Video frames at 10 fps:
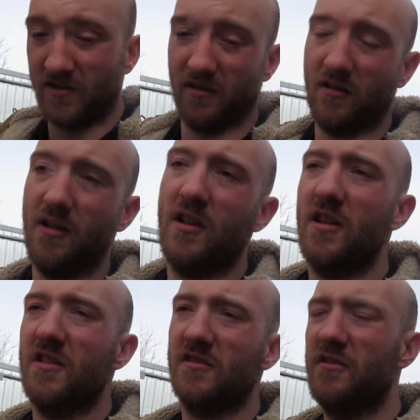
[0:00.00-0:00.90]
and
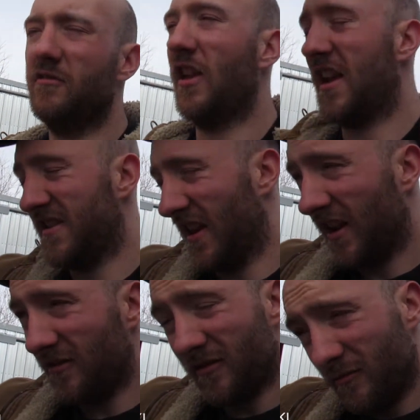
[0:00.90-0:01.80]
too lazy. I
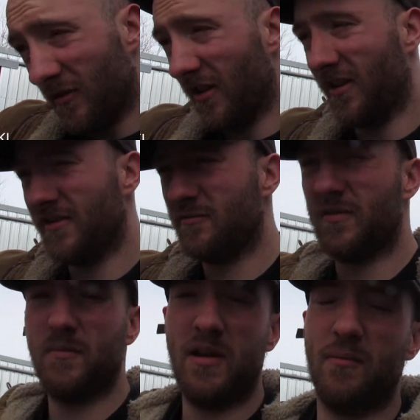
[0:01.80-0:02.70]
don't know what it is
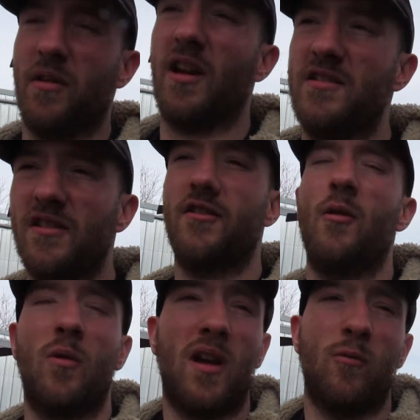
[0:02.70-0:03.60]
with me, but I just
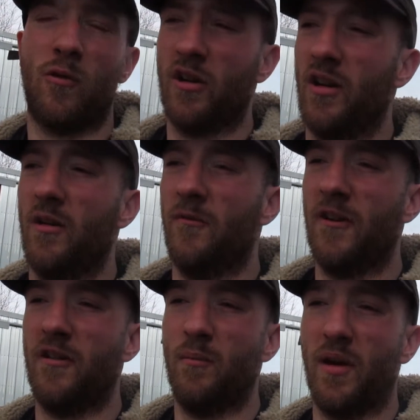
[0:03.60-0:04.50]
don't like working on
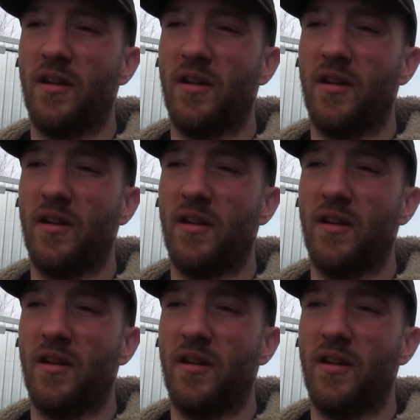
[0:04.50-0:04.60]
very big